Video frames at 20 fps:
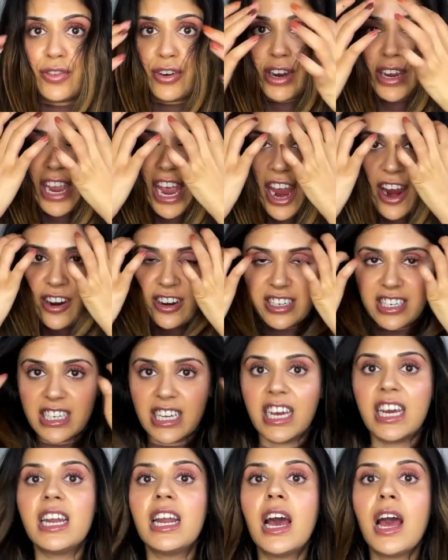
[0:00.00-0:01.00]
for a
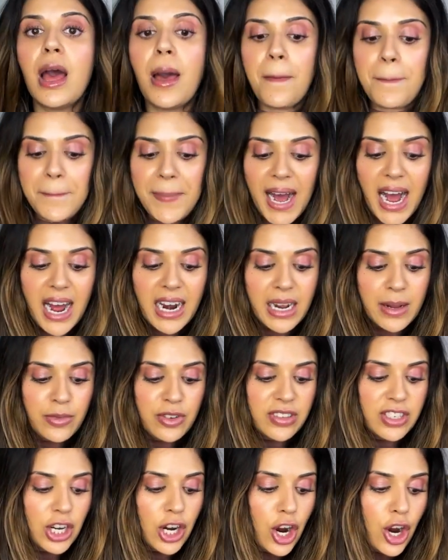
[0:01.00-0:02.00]
keratin, but I'm
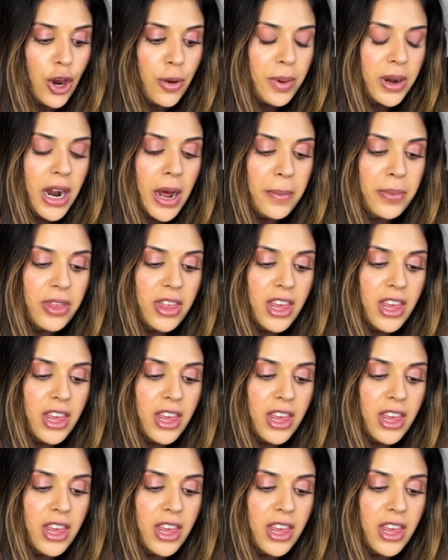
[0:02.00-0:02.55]
just gonna open up